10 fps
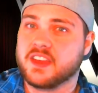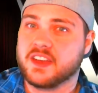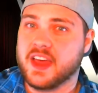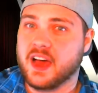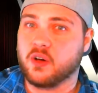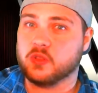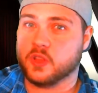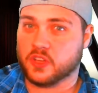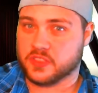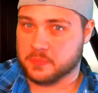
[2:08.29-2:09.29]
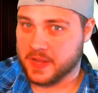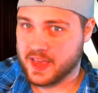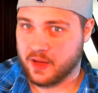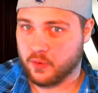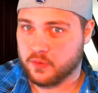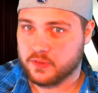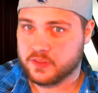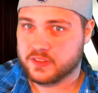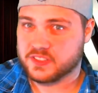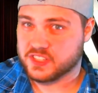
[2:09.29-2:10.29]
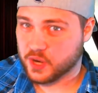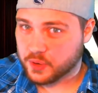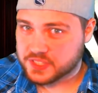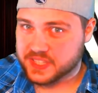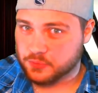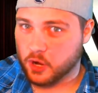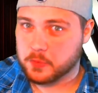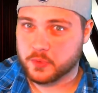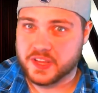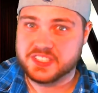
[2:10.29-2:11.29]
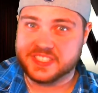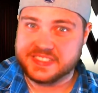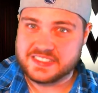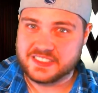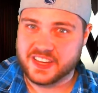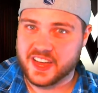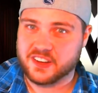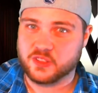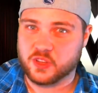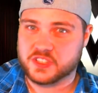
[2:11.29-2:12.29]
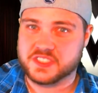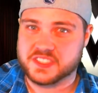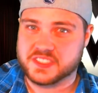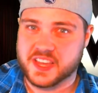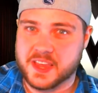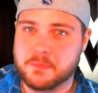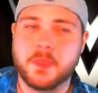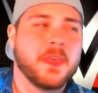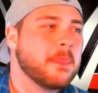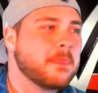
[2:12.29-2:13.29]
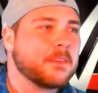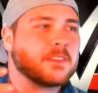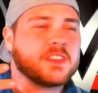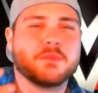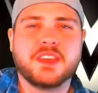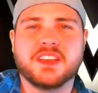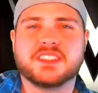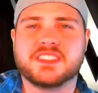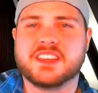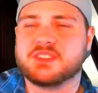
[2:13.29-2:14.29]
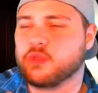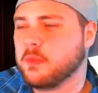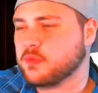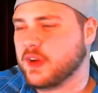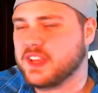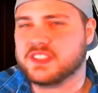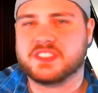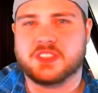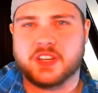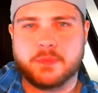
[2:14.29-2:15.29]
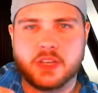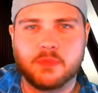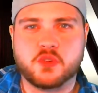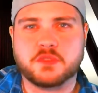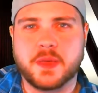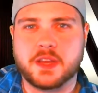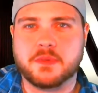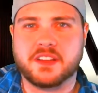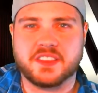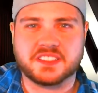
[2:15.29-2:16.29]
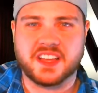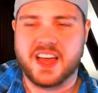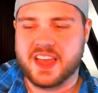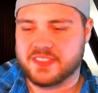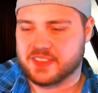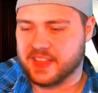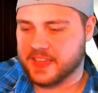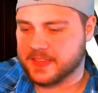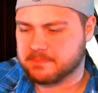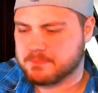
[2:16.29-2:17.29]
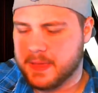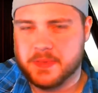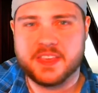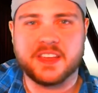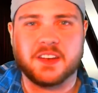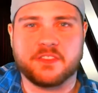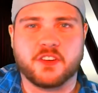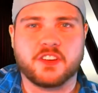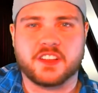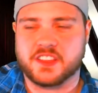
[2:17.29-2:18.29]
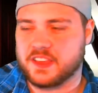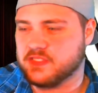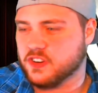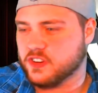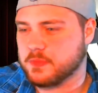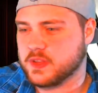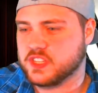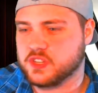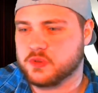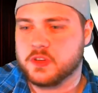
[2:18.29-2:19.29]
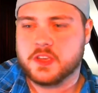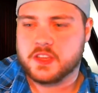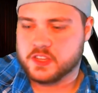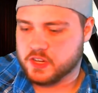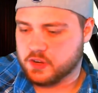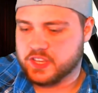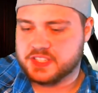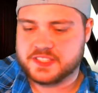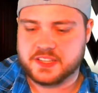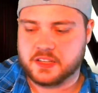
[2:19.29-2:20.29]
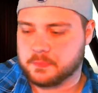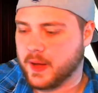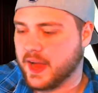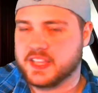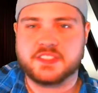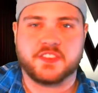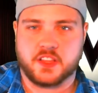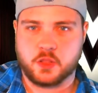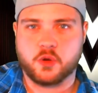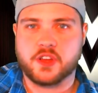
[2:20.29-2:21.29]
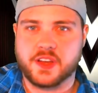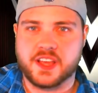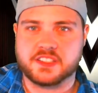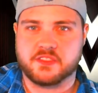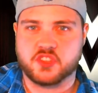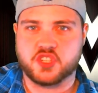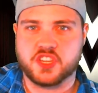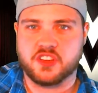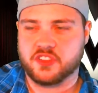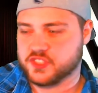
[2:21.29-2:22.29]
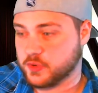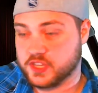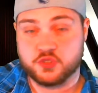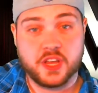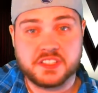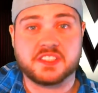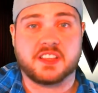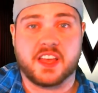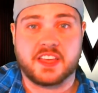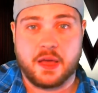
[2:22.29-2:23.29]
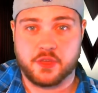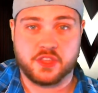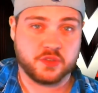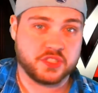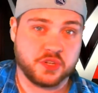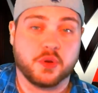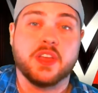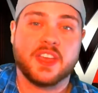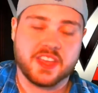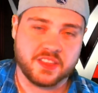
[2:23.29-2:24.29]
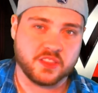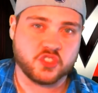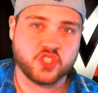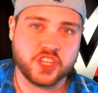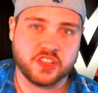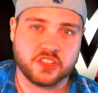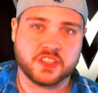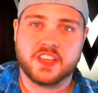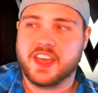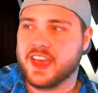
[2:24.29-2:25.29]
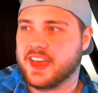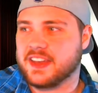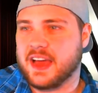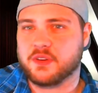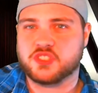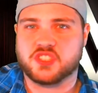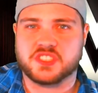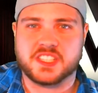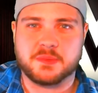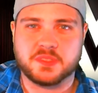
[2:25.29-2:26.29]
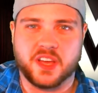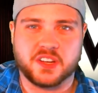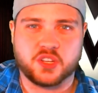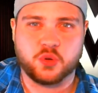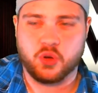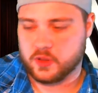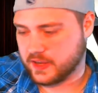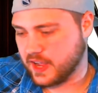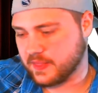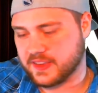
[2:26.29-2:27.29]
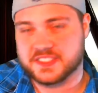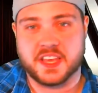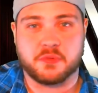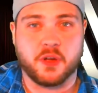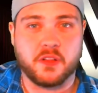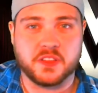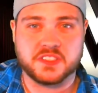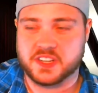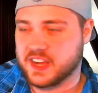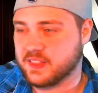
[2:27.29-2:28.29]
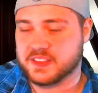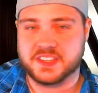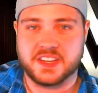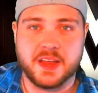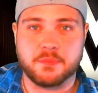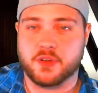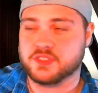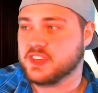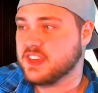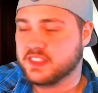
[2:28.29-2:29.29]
Now, look at them now. Do you notice that Roman Reigns still kind of looks the same? To me, it's Roman Reigns. The WWE's made him into this guy that, maybe inadvertently they've turned him into, he still pines for the glory days of The Shield, so he dresses like how he used to in The Shield. And now it just seems uncool. A guy like Seth Rollins and a guy like Dean Ambrose,